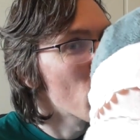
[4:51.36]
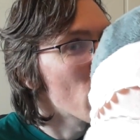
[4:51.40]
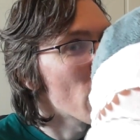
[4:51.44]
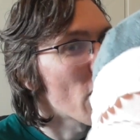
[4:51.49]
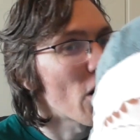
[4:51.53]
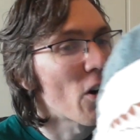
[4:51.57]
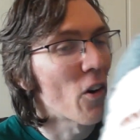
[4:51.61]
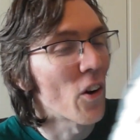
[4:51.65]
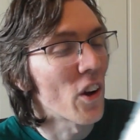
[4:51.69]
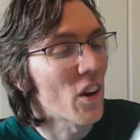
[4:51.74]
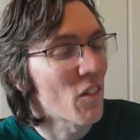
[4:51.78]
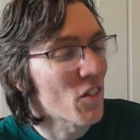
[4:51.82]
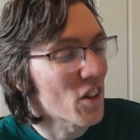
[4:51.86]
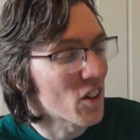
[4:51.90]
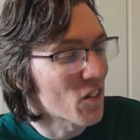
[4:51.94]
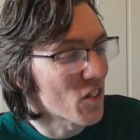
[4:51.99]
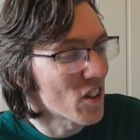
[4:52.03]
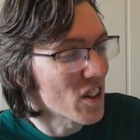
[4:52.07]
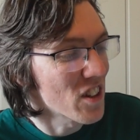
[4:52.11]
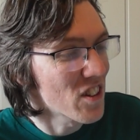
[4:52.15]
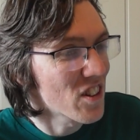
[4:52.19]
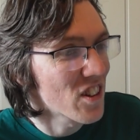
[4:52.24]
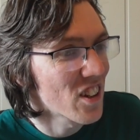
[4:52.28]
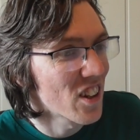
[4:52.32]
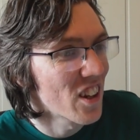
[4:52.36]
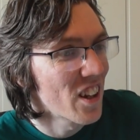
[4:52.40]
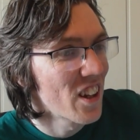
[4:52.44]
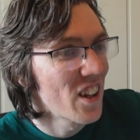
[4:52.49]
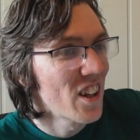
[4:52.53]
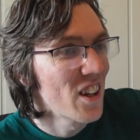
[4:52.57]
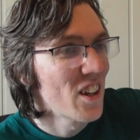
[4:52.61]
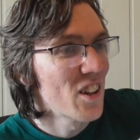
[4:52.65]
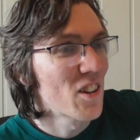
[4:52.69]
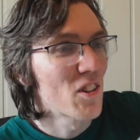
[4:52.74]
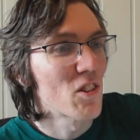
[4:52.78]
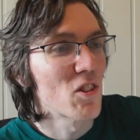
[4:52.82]
hug with this
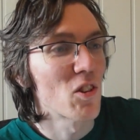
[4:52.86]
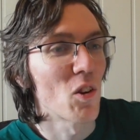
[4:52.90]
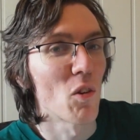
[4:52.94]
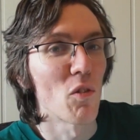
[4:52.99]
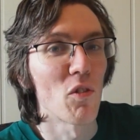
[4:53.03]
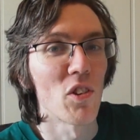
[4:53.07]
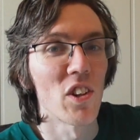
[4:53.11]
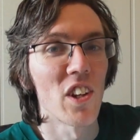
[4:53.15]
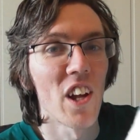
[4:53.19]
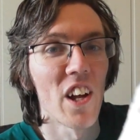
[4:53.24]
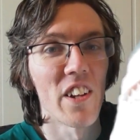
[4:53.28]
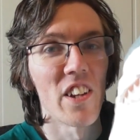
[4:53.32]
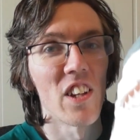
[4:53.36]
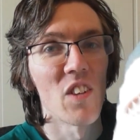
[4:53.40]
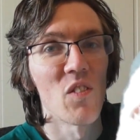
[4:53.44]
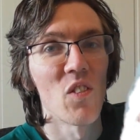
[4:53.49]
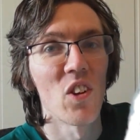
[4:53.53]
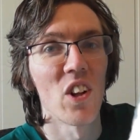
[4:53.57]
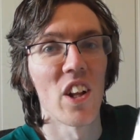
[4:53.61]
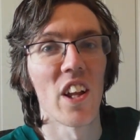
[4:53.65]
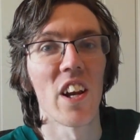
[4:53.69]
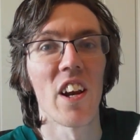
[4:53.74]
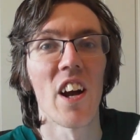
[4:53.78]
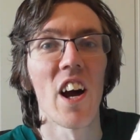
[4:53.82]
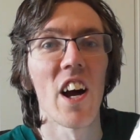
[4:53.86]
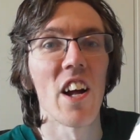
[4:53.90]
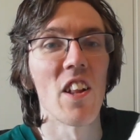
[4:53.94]
stuffed animal there.